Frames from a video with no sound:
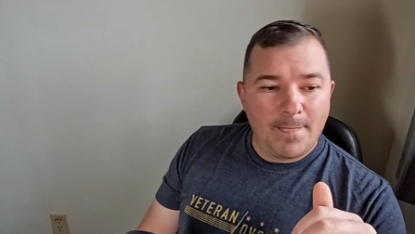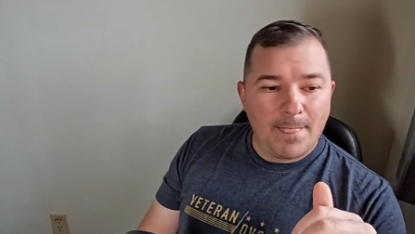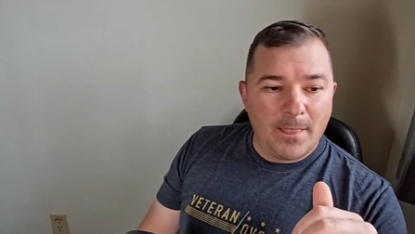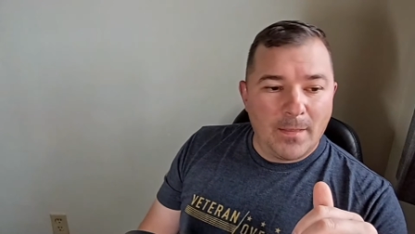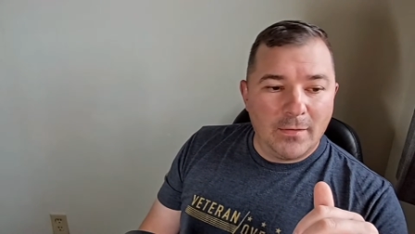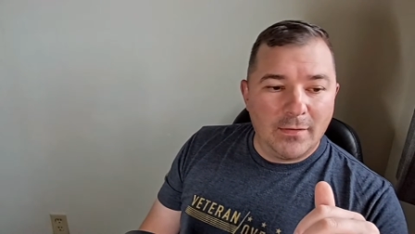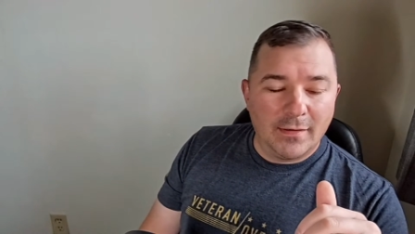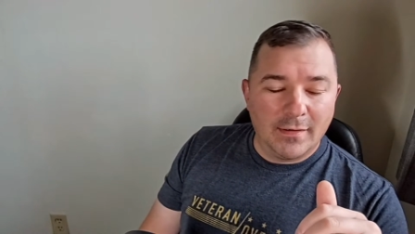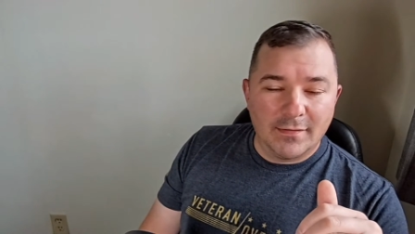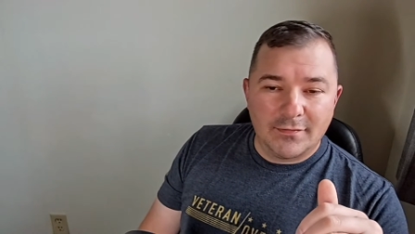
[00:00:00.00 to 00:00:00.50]

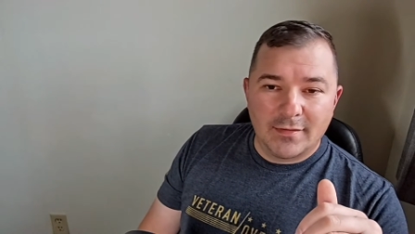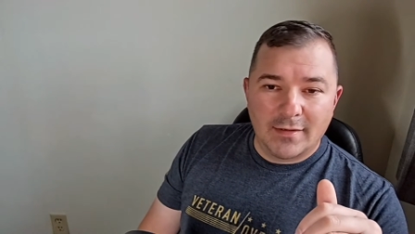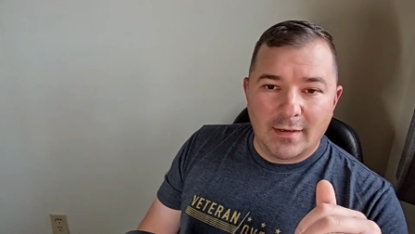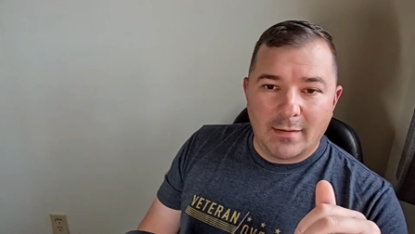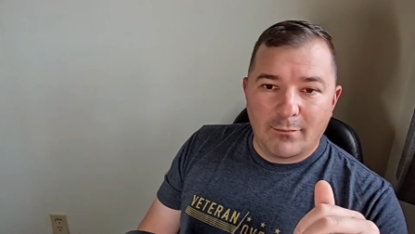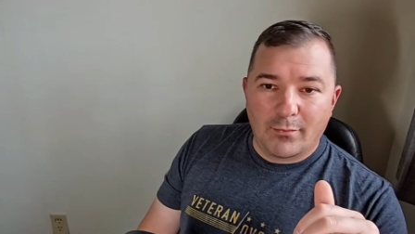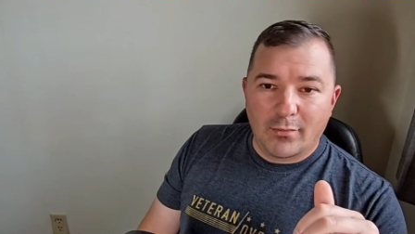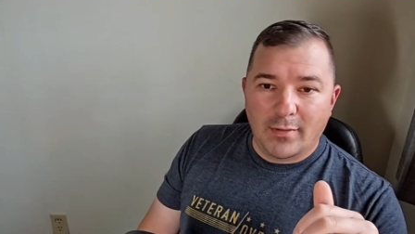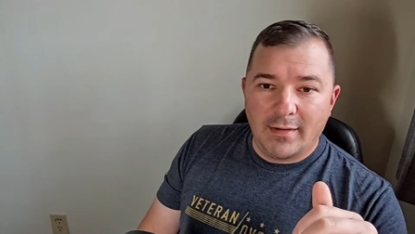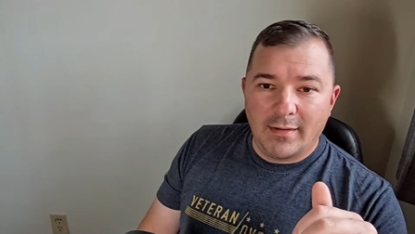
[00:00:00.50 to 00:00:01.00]
can get set
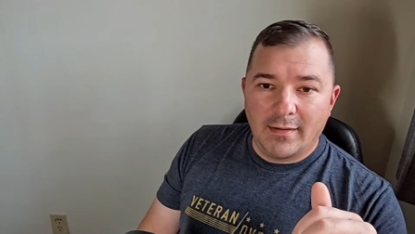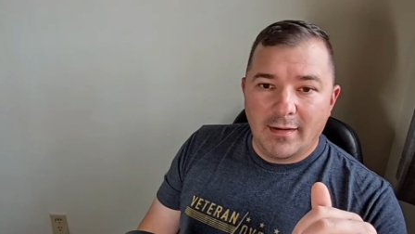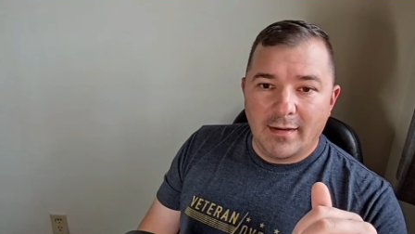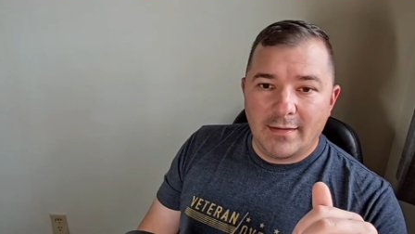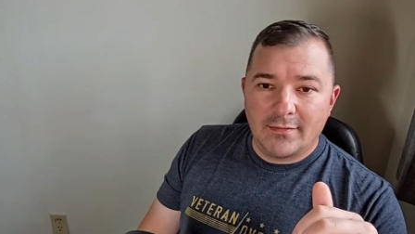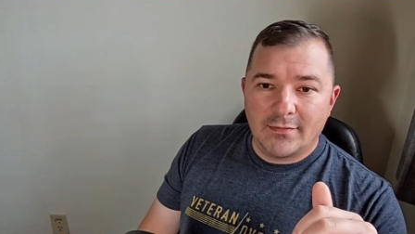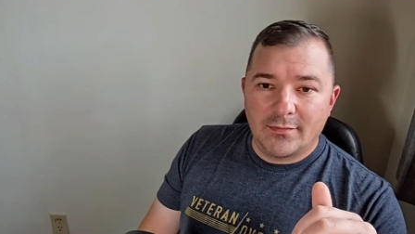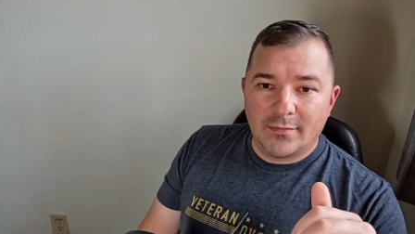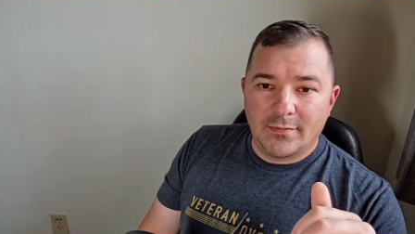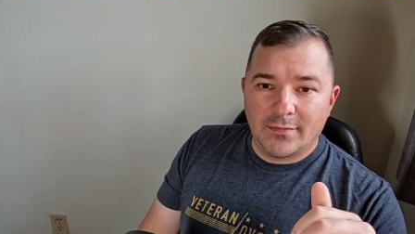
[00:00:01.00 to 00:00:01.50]
up pretty
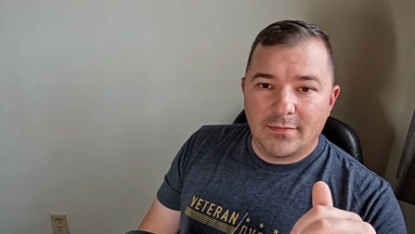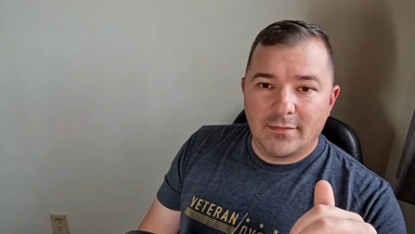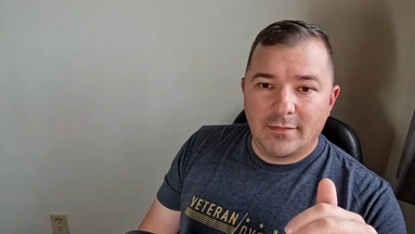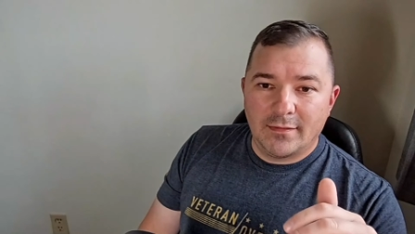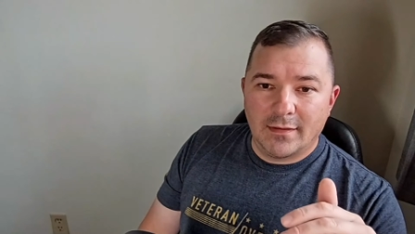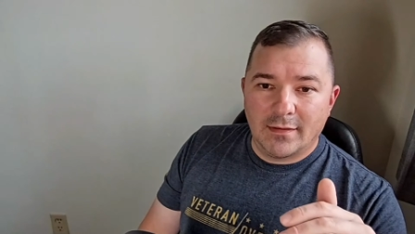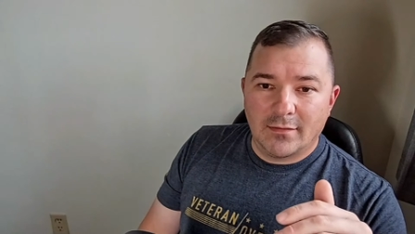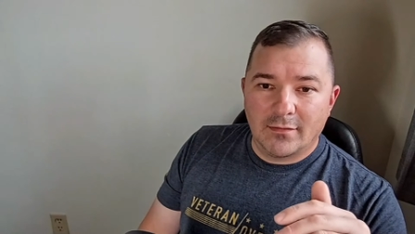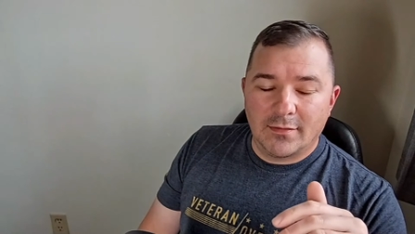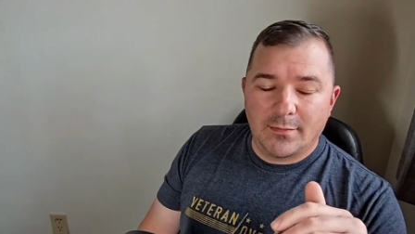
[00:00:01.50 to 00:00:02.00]
nice with,
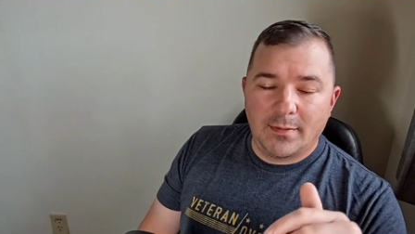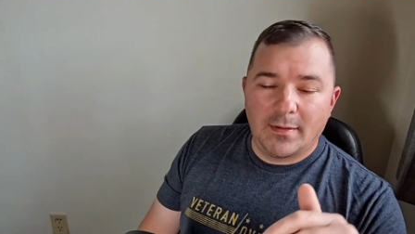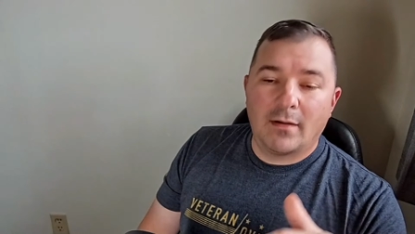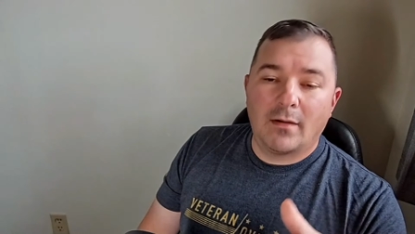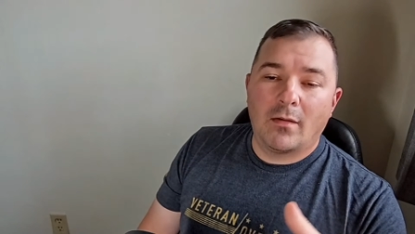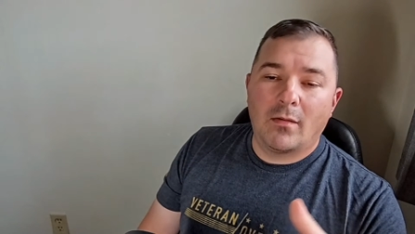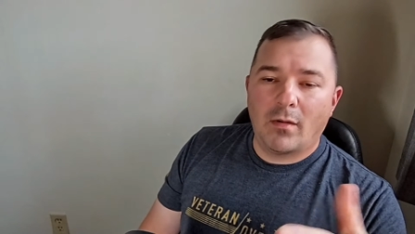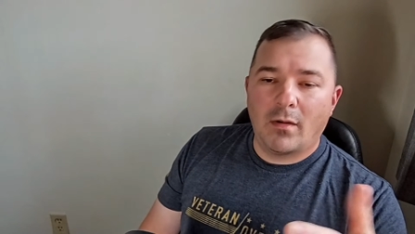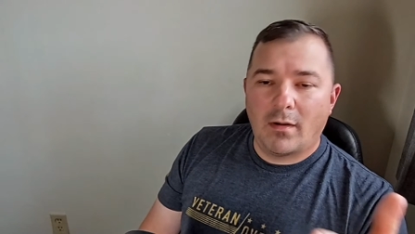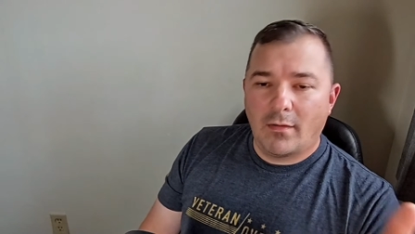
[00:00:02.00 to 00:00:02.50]
depending
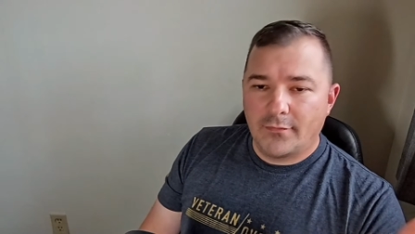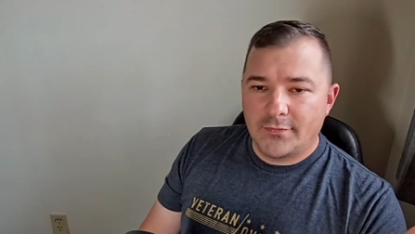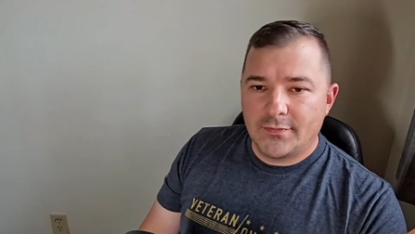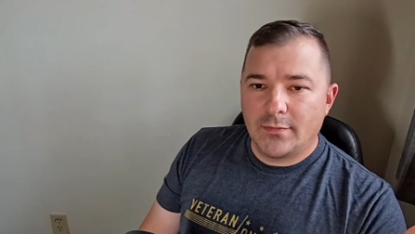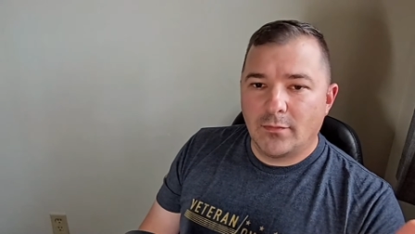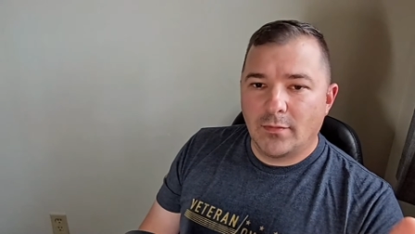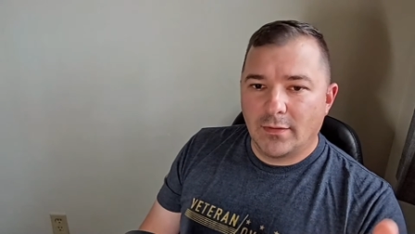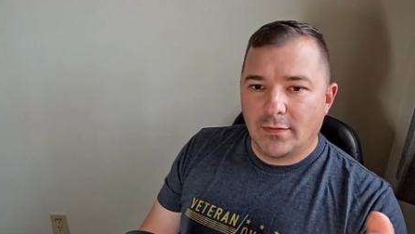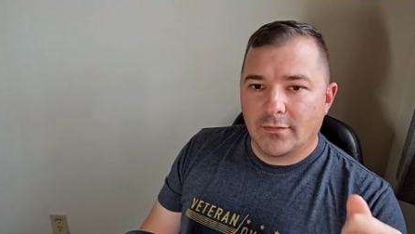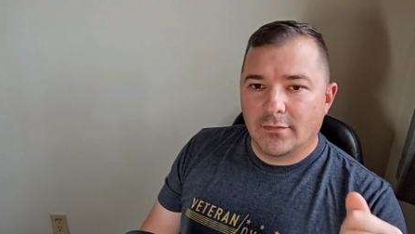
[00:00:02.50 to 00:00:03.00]
on obviously
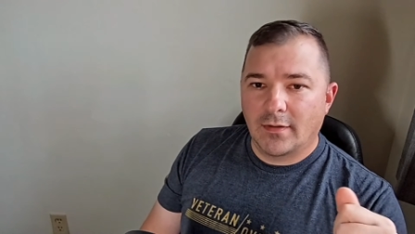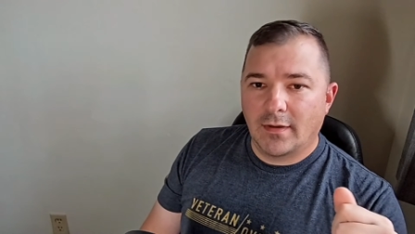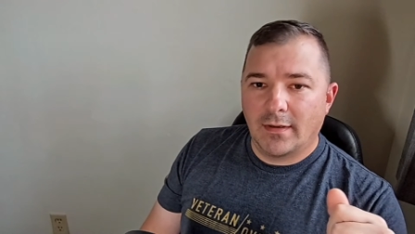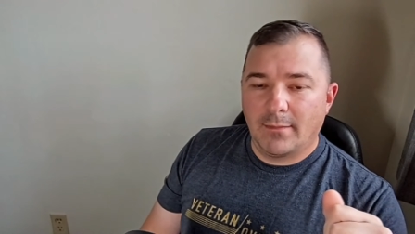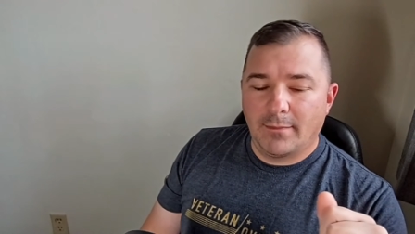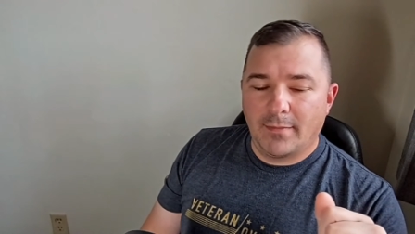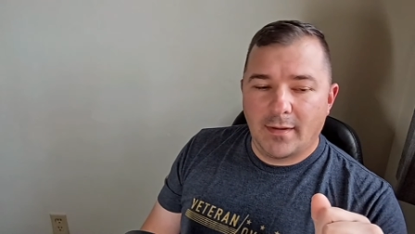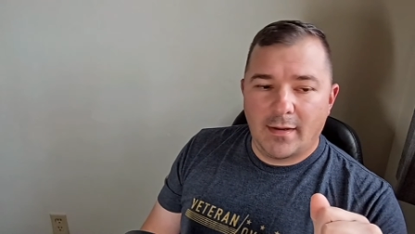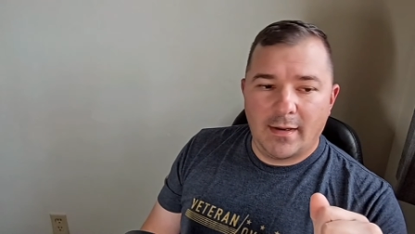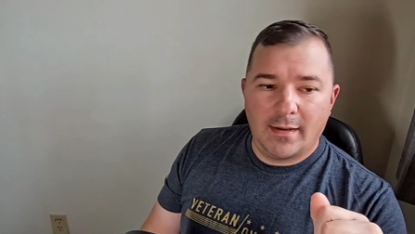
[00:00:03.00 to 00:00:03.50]
what you're trying to
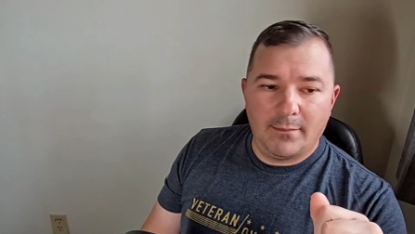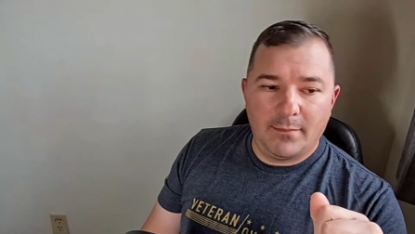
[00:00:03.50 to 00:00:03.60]
buy,